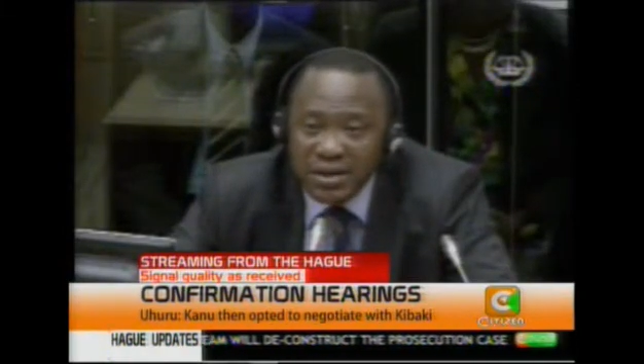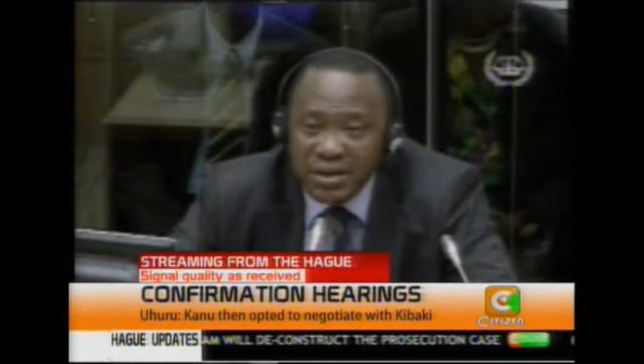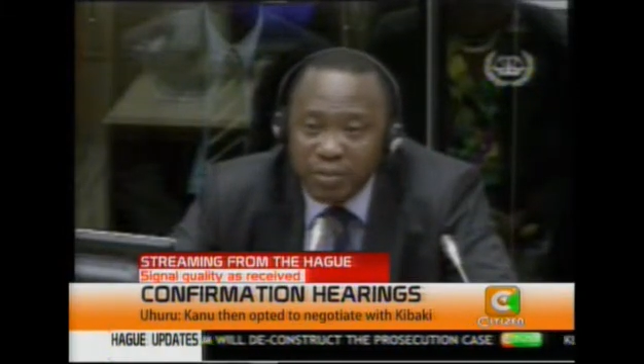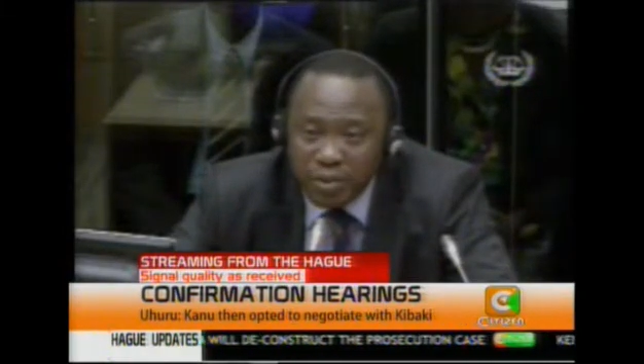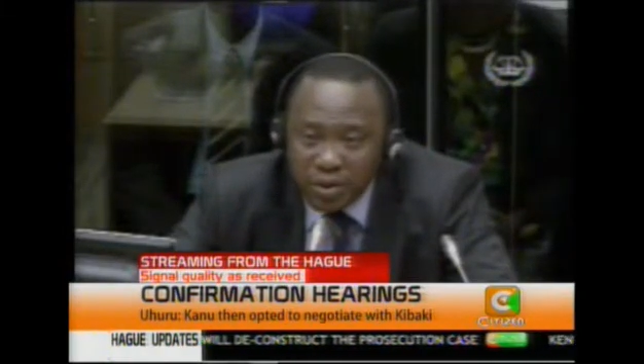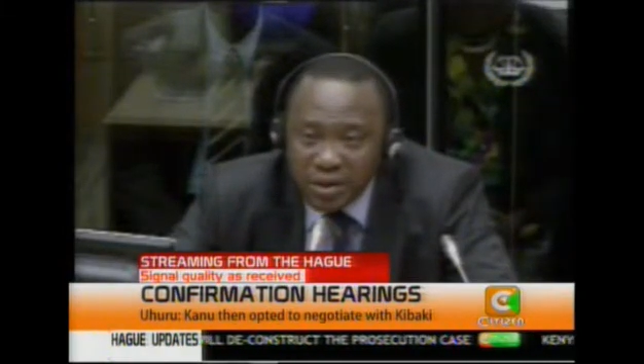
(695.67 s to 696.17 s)

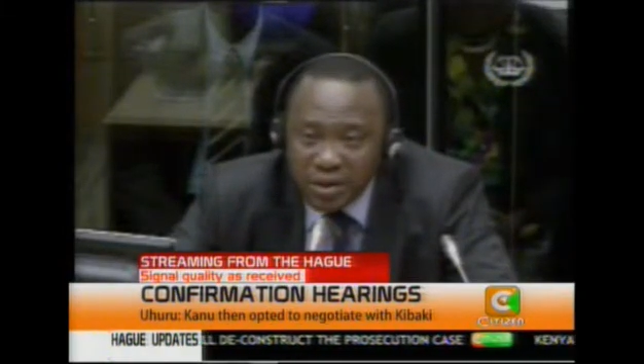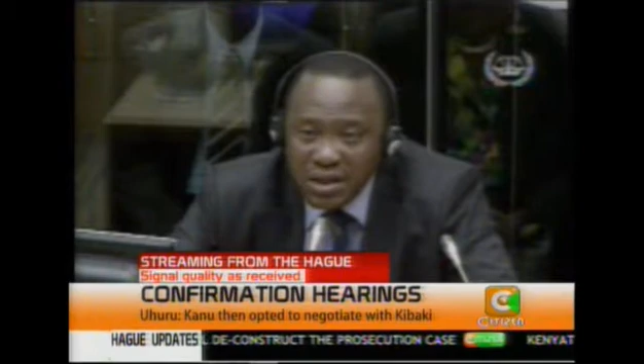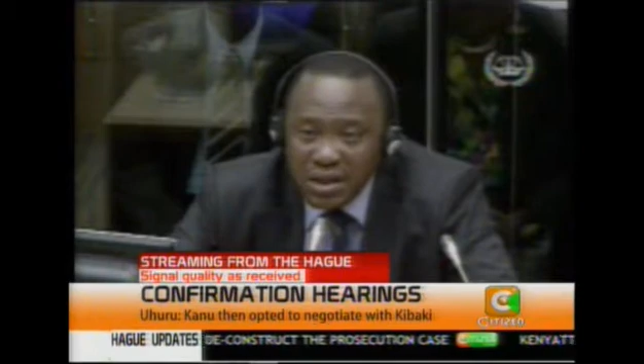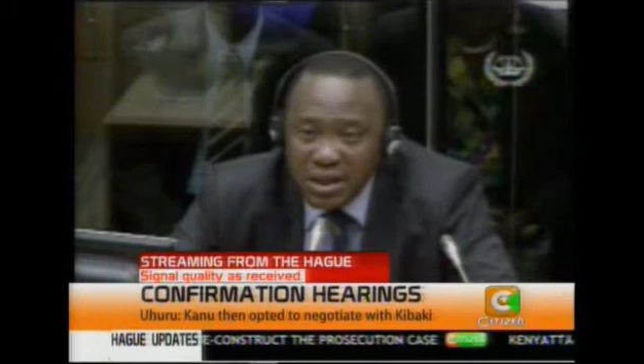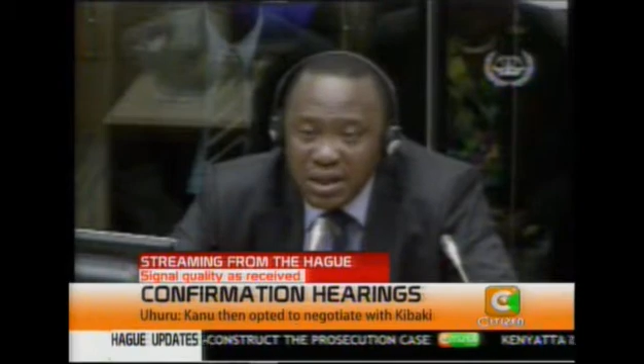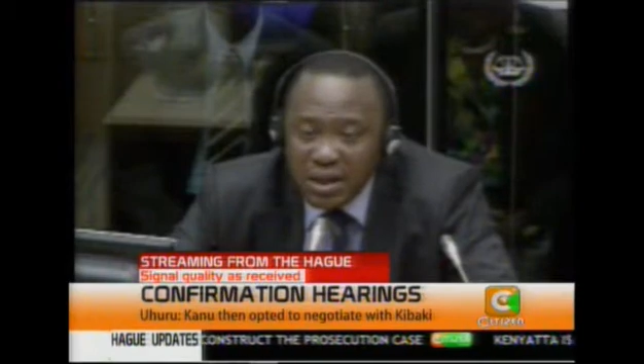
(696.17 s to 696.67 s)
support
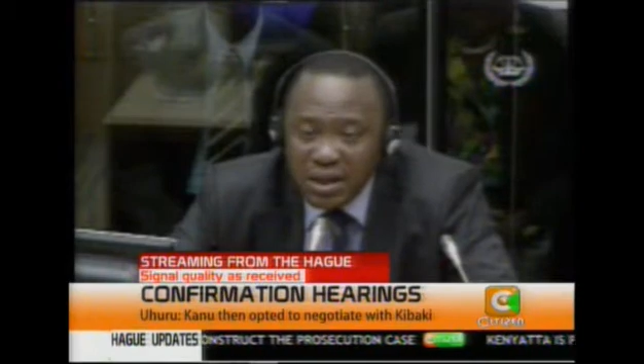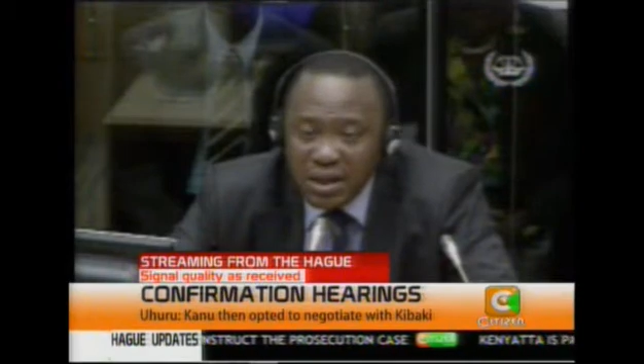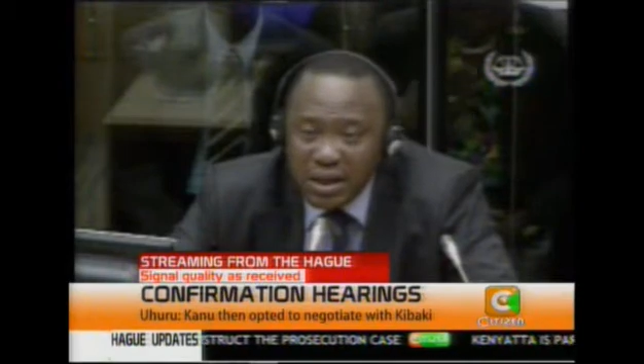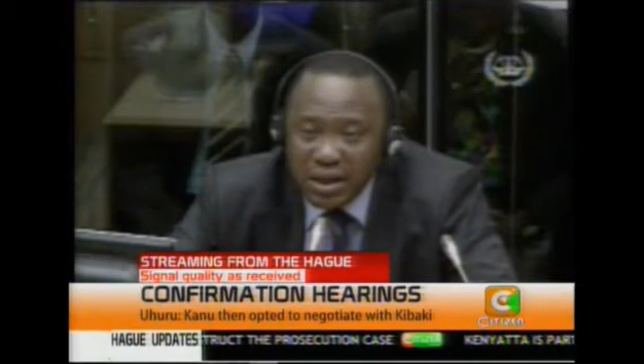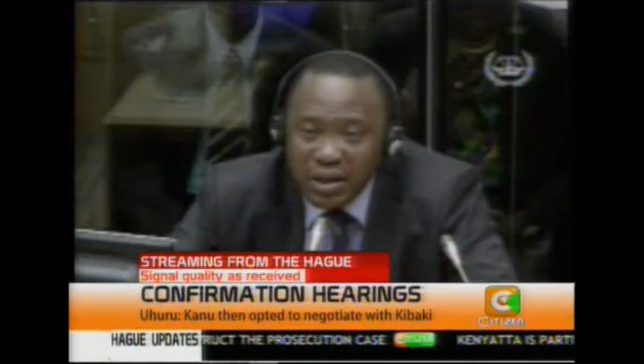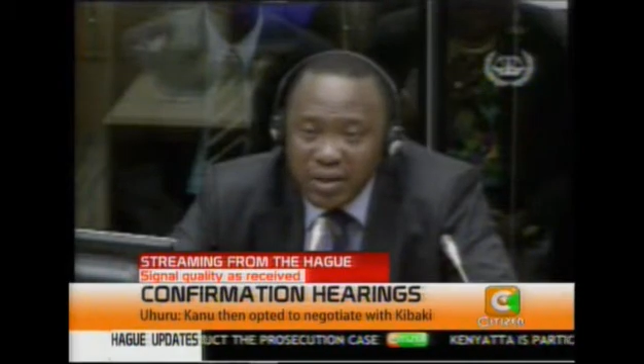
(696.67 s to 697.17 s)
the
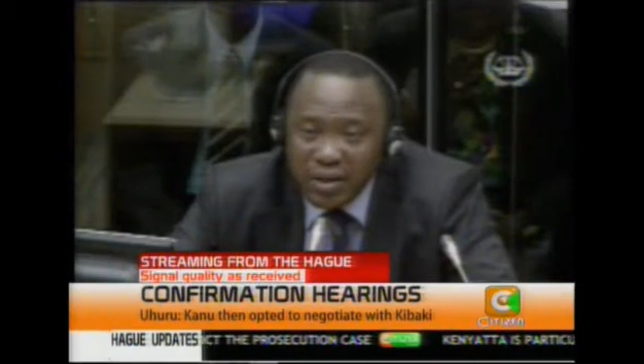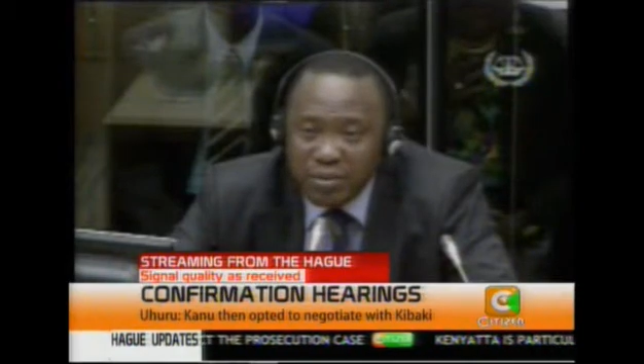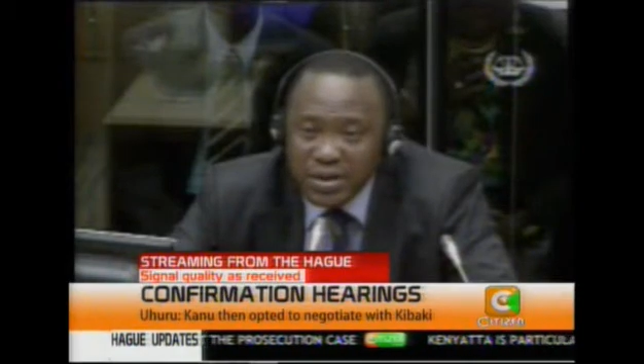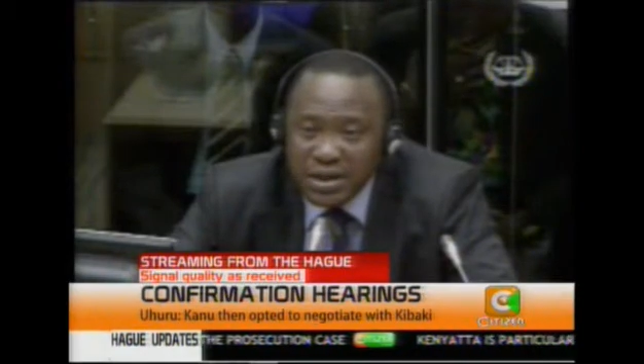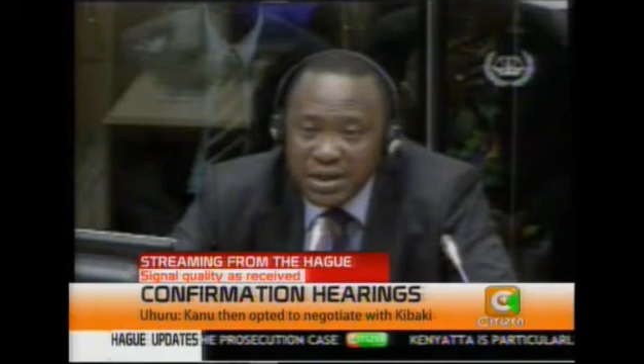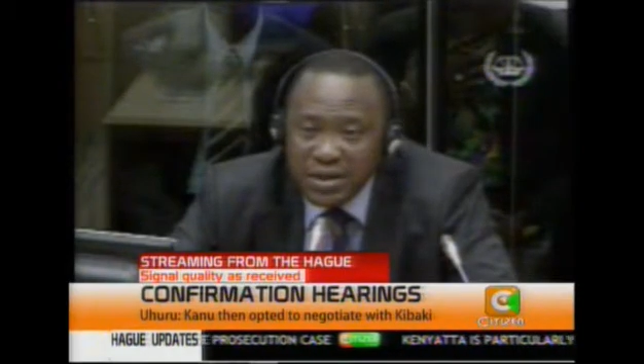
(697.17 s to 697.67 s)

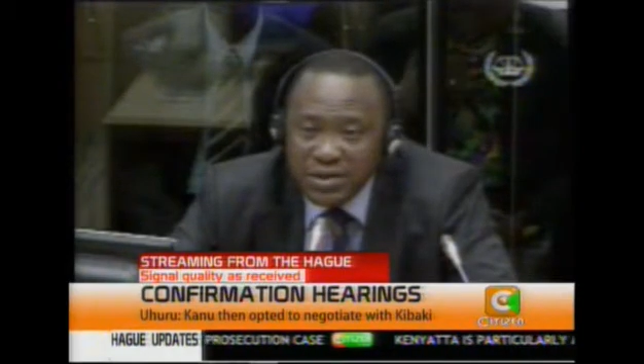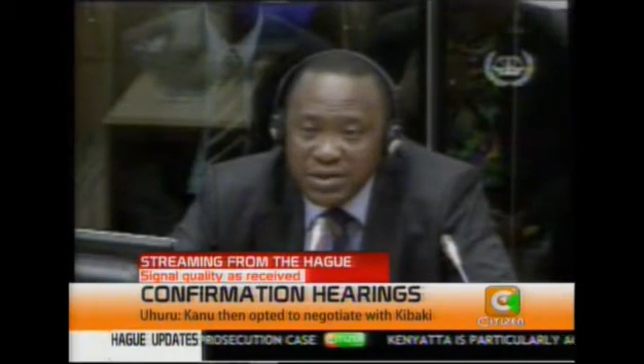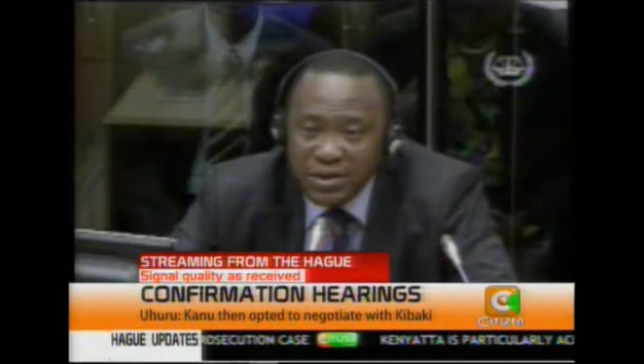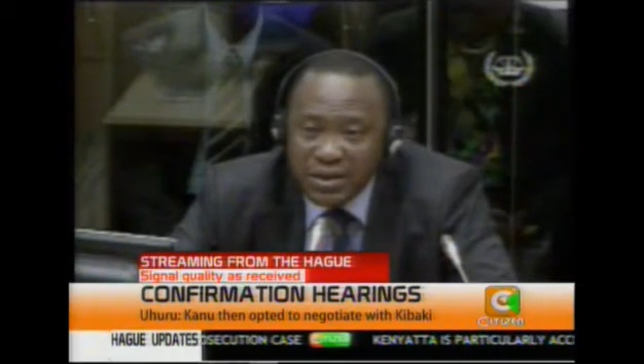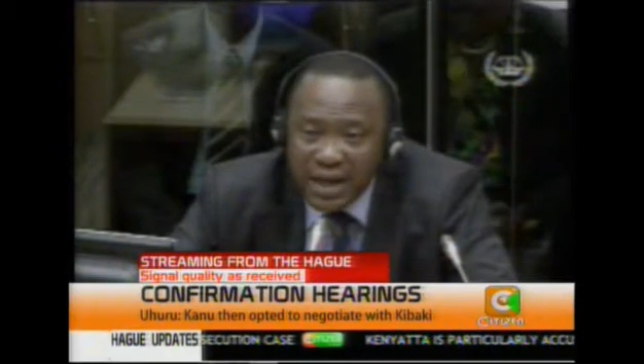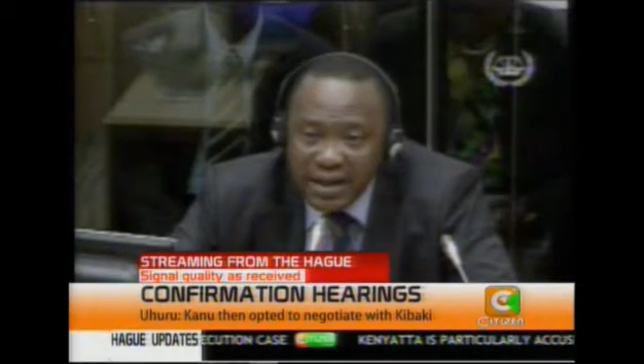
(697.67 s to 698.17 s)
presidential